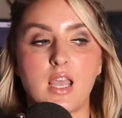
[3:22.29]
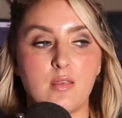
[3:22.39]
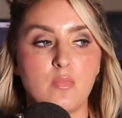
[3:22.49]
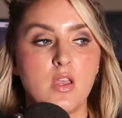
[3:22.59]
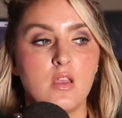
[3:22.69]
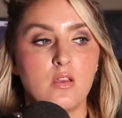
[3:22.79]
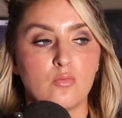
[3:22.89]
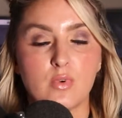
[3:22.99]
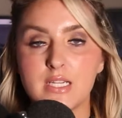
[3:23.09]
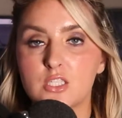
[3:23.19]
I'm
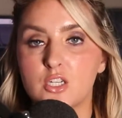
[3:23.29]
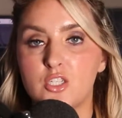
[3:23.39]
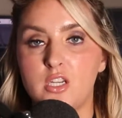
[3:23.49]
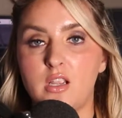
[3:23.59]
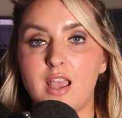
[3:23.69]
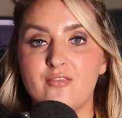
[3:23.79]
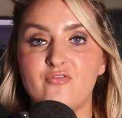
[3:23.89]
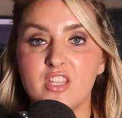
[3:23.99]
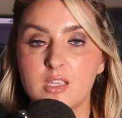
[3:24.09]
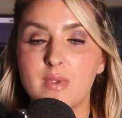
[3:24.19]
researching. I'm
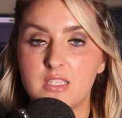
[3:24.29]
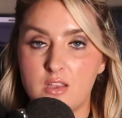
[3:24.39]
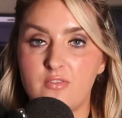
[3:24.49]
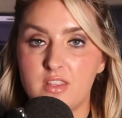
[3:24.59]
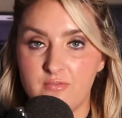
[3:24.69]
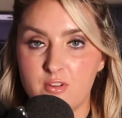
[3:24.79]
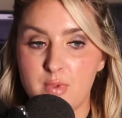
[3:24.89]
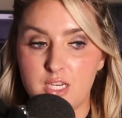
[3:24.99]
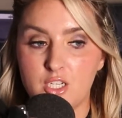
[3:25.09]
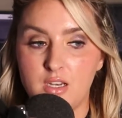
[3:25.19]
filling myself with
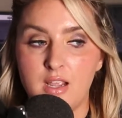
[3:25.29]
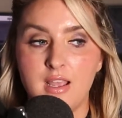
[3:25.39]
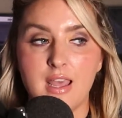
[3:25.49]
information,